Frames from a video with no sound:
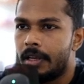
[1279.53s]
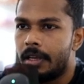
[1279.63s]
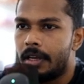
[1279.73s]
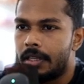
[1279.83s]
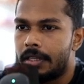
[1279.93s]

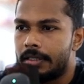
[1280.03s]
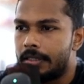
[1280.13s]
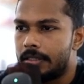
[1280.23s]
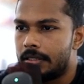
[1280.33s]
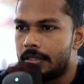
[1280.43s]
I'll add
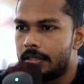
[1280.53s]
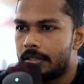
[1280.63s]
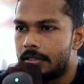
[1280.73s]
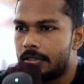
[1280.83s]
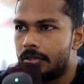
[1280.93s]

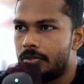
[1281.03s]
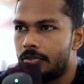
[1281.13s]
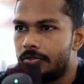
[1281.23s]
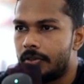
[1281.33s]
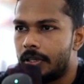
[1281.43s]
these two
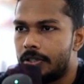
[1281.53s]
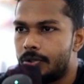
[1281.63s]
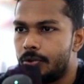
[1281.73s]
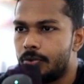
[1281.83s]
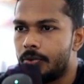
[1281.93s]
files
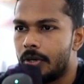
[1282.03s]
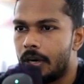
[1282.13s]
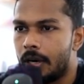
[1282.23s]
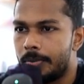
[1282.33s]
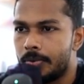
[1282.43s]
to
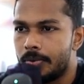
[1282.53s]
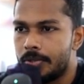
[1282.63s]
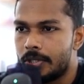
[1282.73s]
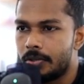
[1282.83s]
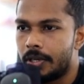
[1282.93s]

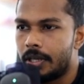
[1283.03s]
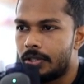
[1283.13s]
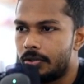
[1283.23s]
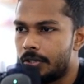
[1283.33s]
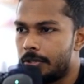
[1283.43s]
Harpoon so I can
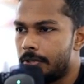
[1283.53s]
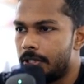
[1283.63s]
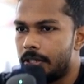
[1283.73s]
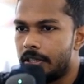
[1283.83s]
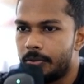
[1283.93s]
switch
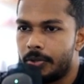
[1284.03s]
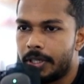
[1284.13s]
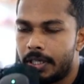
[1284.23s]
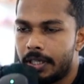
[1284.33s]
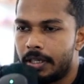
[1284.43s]
between them
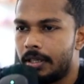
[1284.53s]
quickly.